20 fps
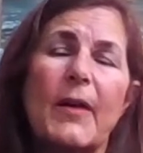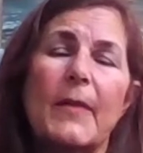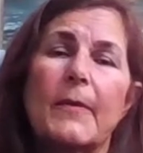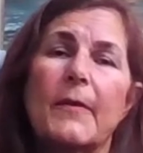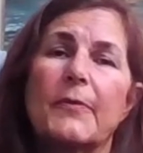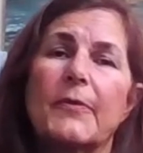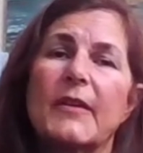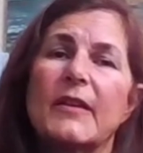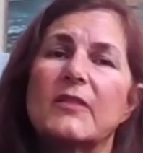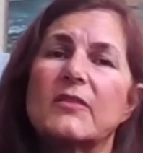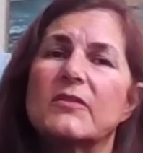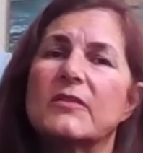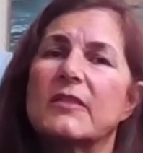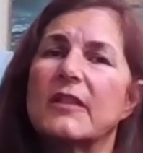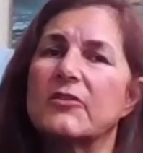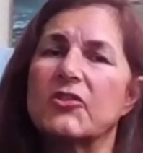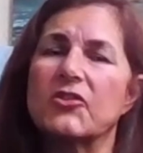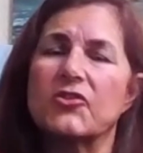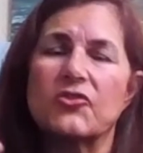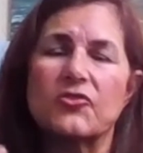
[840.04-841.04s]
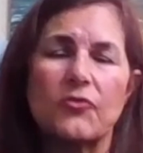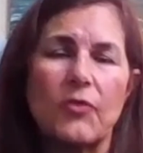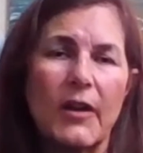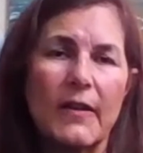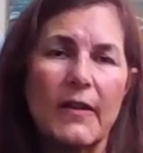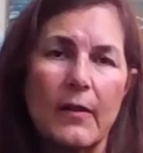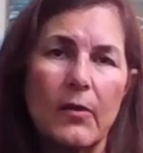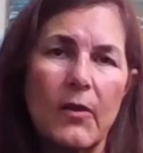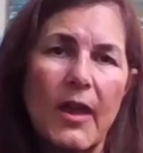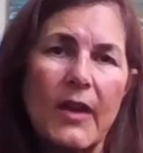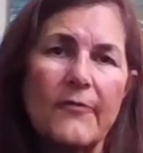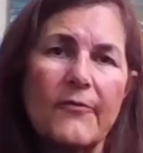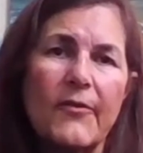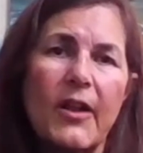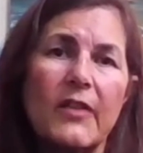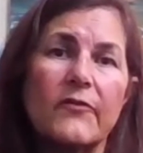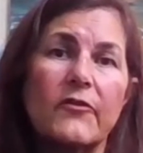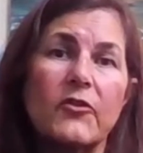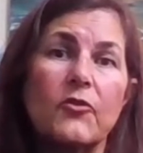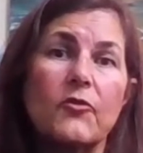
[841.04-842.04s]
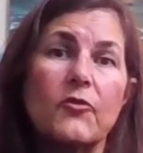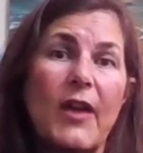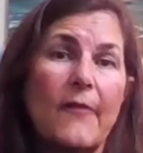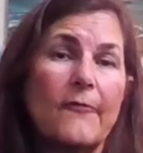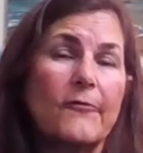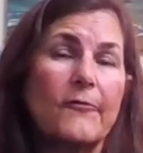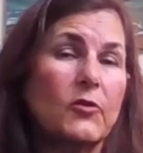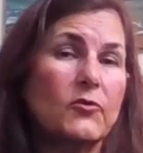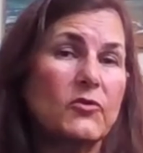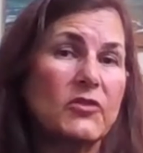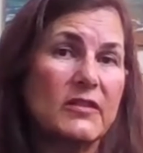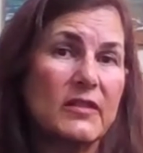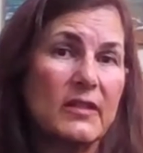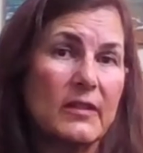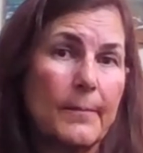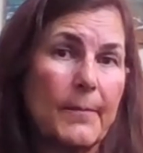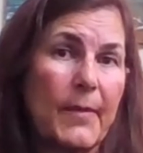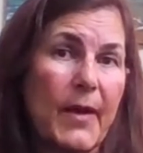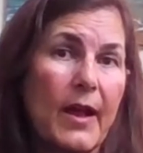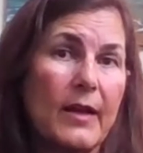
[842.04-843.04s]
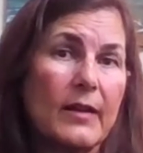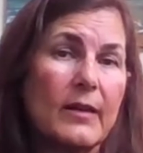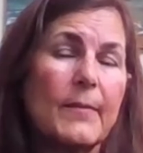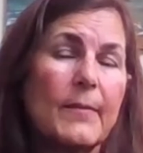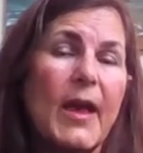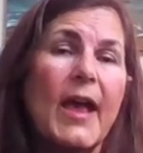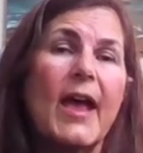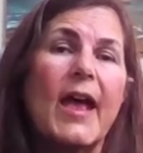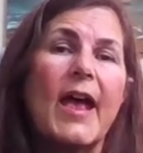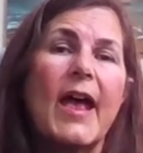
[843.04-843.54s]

and the things that just drain the life out of you, that floats to the bottom,